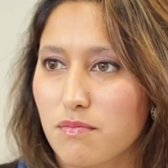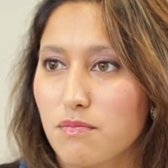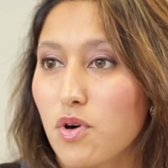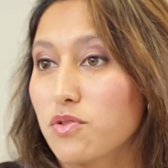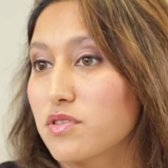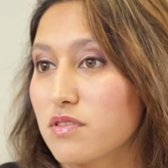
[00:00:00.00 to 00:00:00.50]

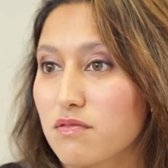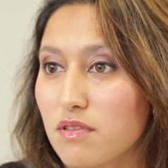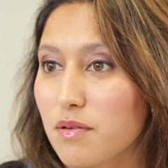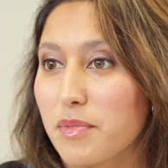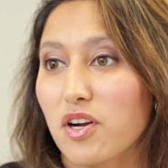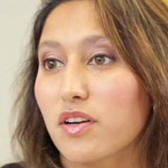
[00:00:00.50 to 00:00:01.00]
most
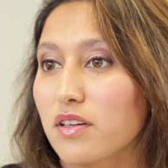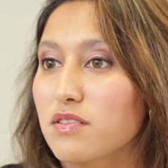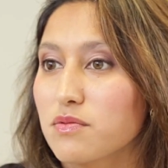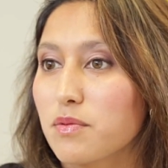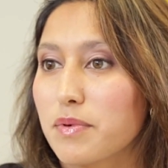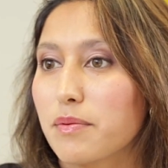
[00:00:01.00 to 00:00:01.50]

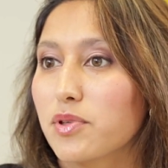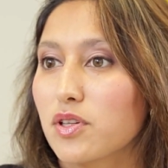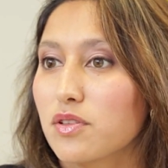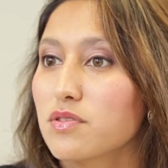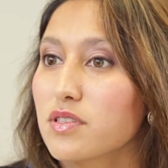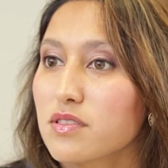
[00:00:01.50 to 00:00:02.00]
Americans will be able
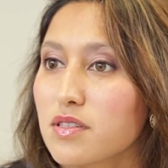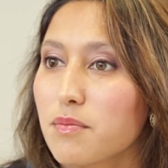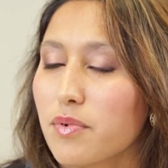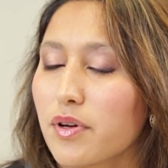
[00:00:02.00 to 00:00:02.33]
to use at some